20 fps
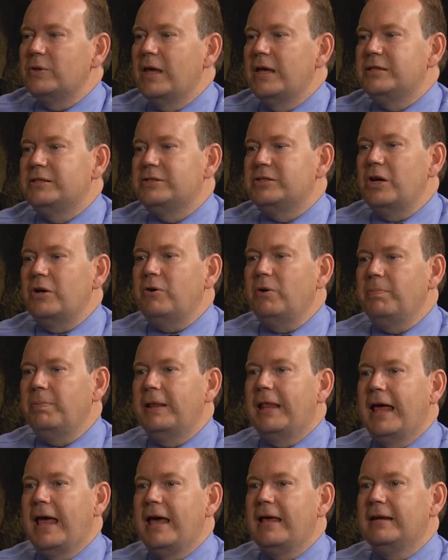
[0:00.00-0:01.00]
a general
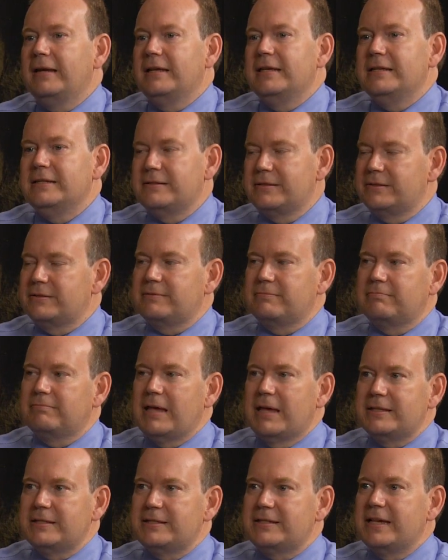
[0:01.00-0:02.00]
plan is,
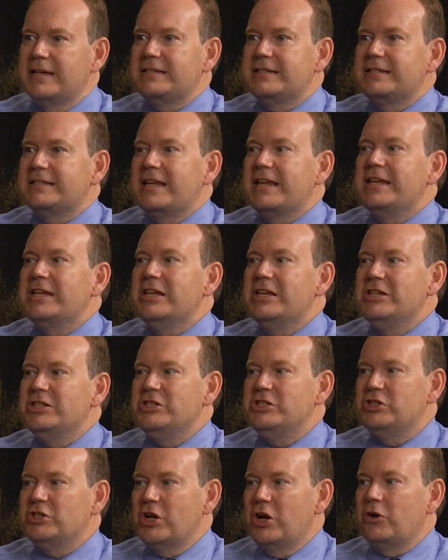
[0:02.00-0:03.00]
as it says, it's a
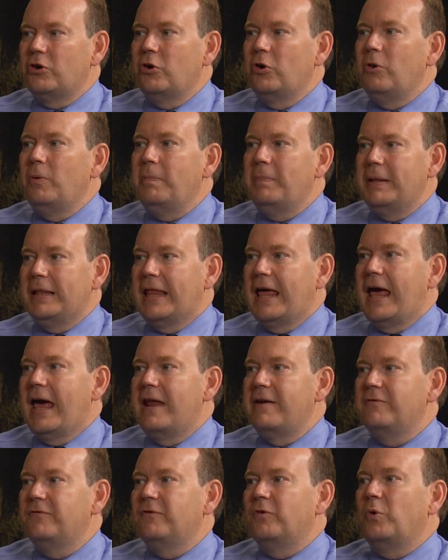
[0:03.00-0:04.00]
general
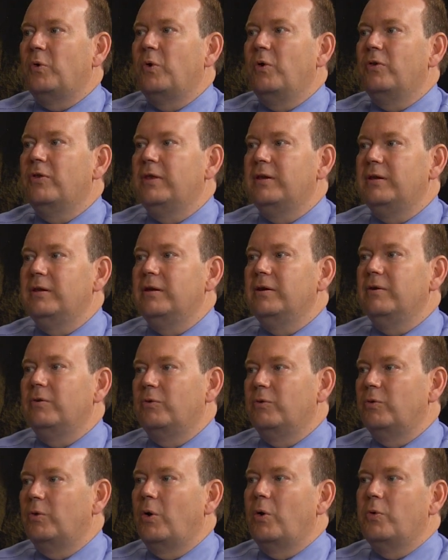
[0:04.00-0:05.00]
plan for the
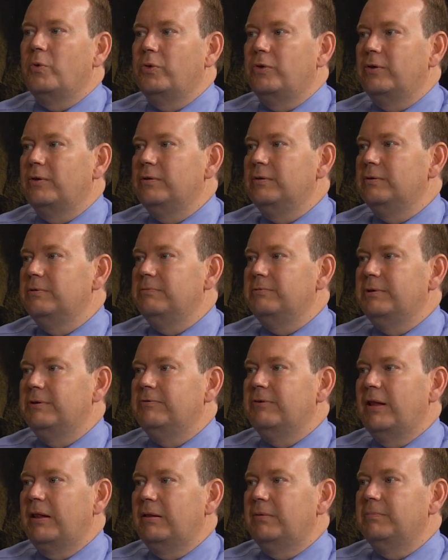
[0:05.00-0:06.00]
growth and
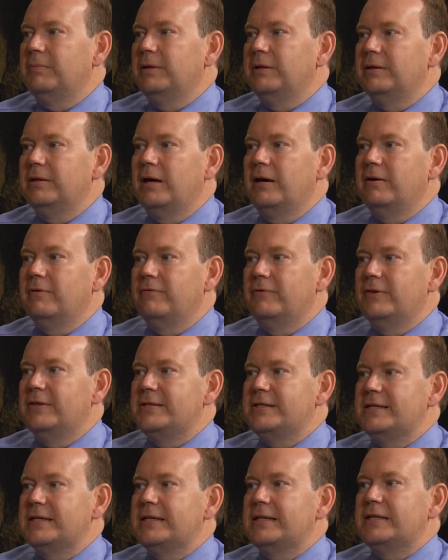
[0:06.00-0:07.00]
development of the
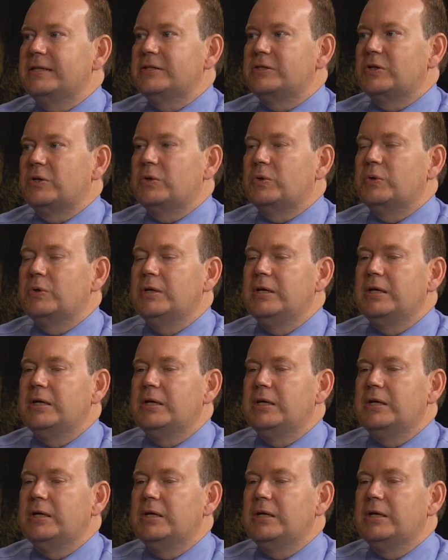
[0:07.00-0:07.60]
city. So